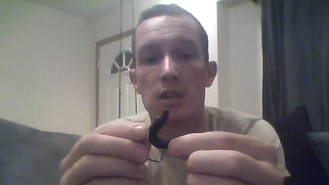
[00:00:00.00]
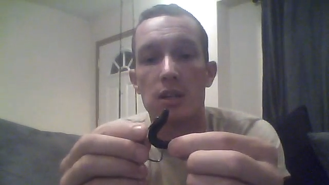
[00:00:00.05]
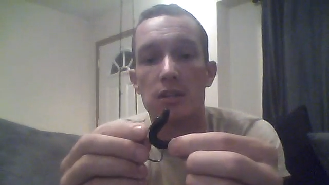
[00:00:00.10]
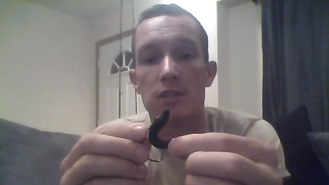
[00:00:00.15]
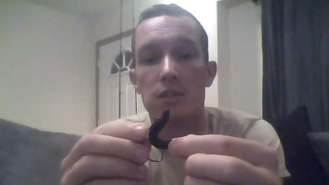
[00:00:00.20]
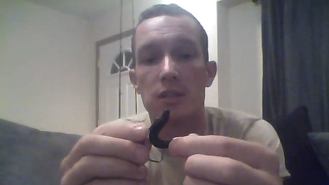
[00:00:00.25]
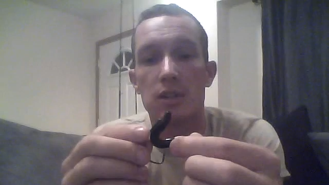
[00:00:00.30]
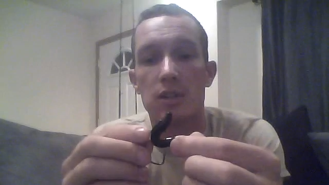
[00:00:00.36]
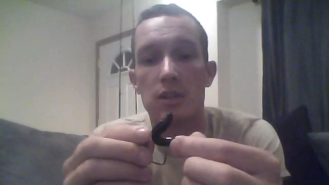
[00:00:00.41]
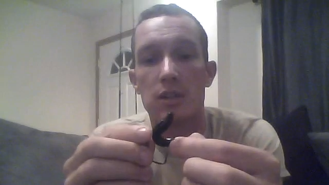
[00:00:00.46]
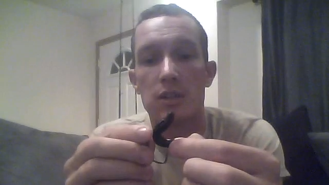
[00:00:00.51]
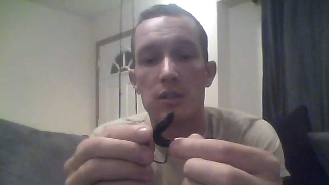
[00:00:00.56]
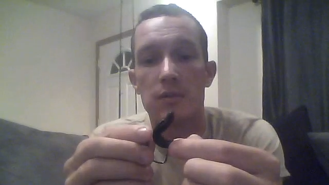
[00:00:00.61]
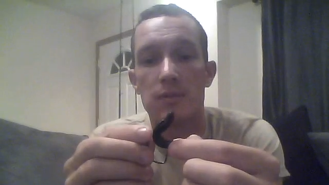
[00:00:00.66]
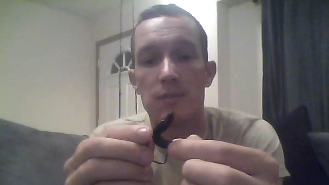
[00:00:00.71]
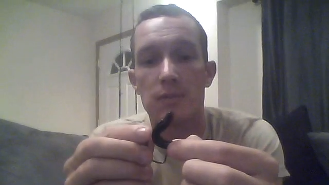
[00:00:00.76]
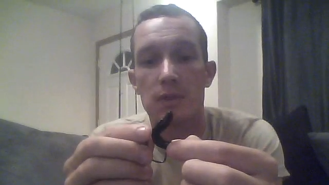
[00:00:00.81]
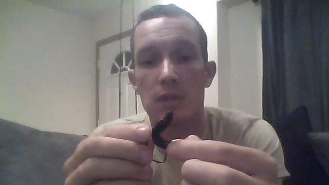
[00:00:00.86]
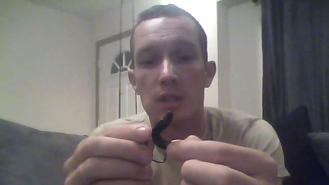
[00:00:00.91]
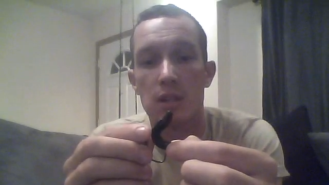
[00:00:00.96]
I'll sit
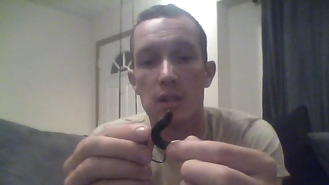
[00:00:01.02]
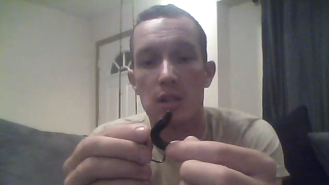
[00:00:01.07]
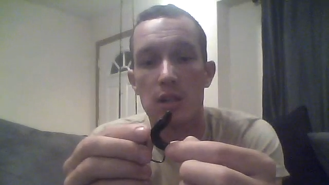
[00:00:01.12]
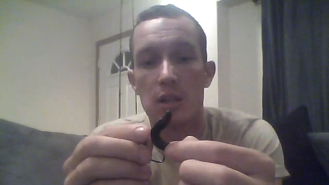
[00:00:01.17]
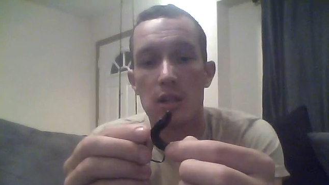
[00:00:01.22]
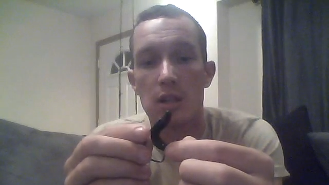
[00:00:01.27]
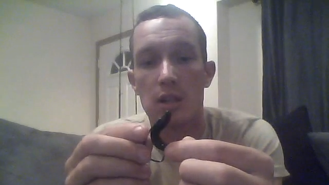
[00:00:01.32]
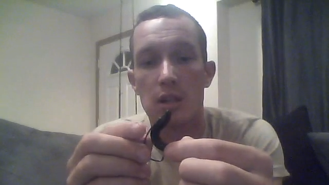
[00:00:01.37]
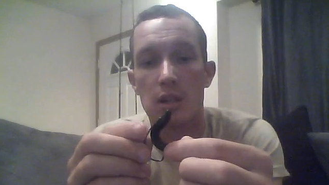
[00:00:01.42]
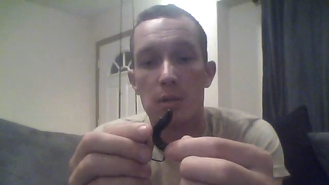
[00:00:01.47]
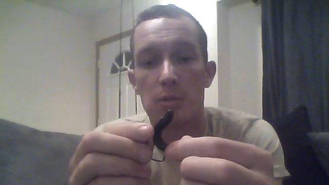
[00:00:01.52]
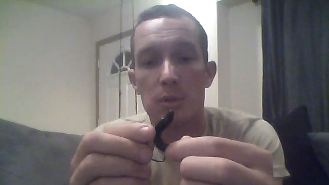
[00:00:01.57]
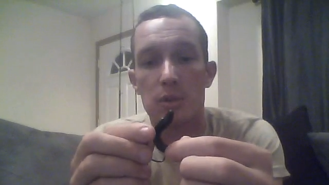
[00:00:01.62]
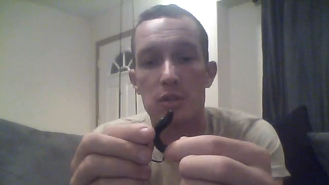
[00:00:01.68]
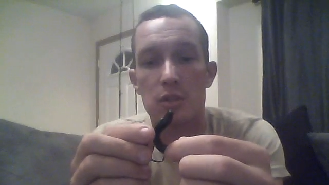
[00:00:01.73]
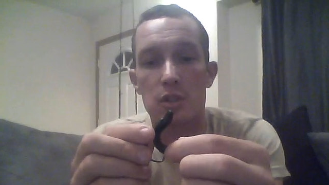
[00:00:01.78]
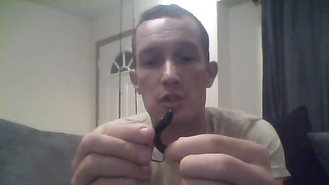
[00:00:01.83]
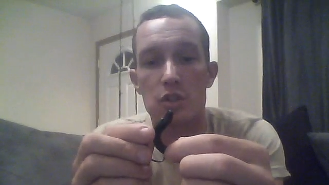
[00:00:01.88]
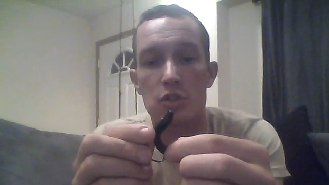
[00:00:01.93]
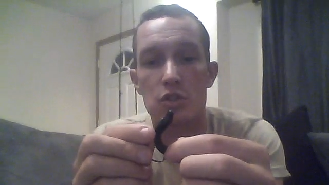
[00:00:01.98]
here, and I'll
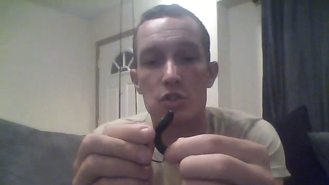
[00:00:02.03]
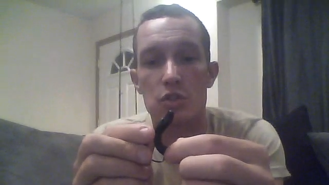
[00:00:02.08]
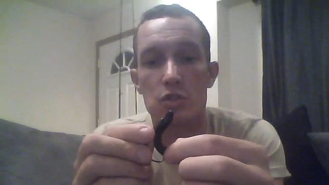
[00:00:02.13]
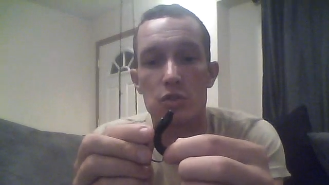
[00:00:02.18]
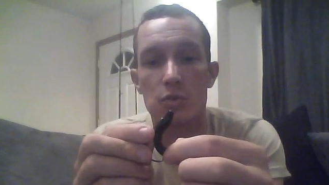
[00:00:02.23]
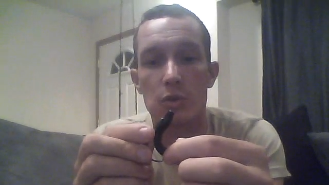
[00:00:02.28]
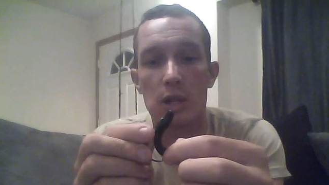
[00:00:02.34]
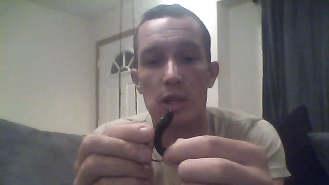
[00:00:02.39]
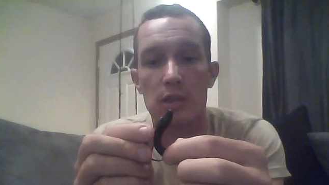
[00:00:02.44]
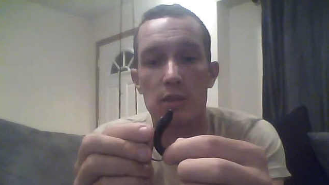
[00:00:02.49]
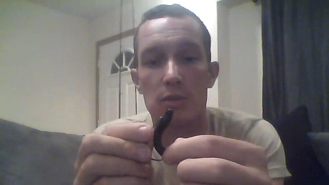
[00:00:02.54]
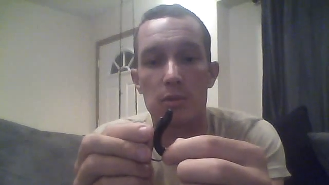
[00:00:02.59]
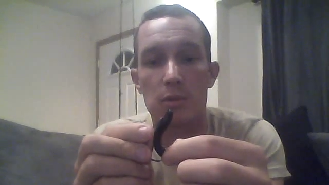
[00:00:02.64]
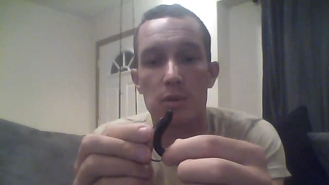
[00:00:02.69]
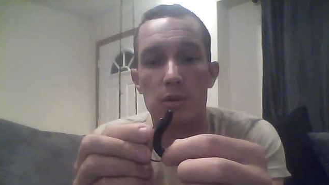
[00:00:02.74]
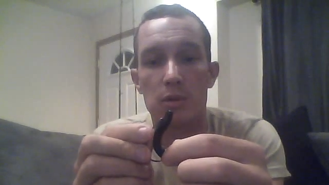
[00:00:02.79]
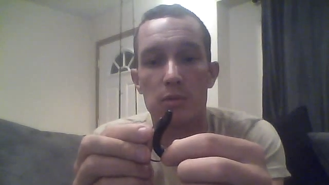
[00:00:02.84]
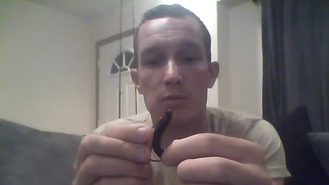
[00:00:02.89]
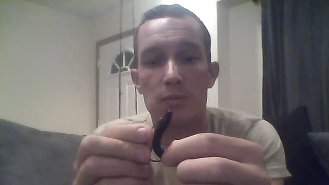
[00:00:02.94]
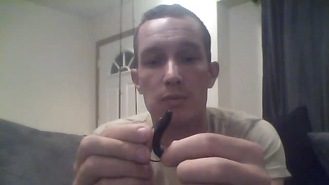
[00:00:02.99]
push it straight
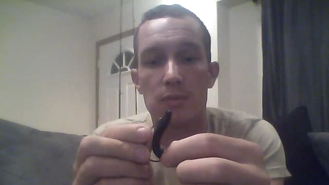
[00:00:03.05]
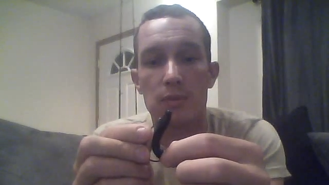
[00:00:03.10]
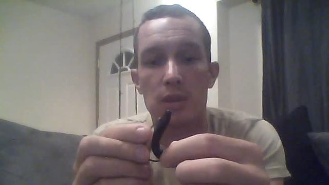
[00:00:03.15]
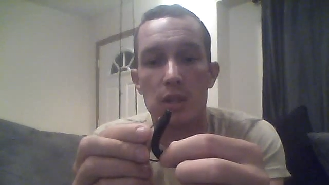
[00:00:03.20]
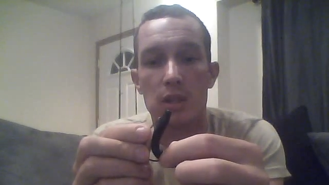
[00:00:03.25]
through.